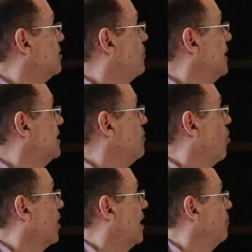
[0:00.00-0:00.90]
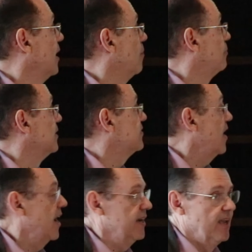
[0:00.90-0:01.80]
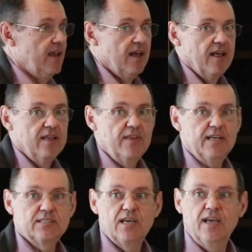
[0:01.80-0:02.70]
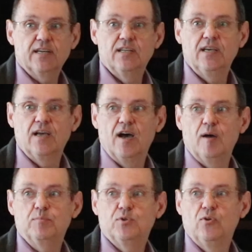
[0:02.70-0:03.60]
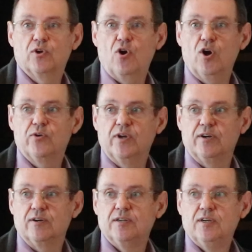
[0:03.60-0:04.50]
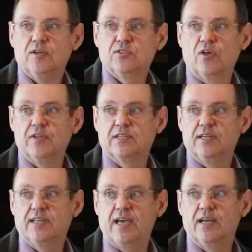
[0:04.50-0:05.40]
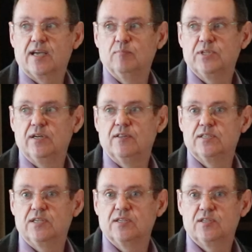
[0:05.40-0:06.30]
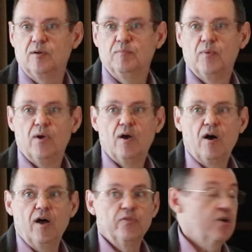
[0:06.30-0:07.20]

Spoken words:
the PC board coming up the side, and that's connecting up to the card reader so that the data comes into the system on the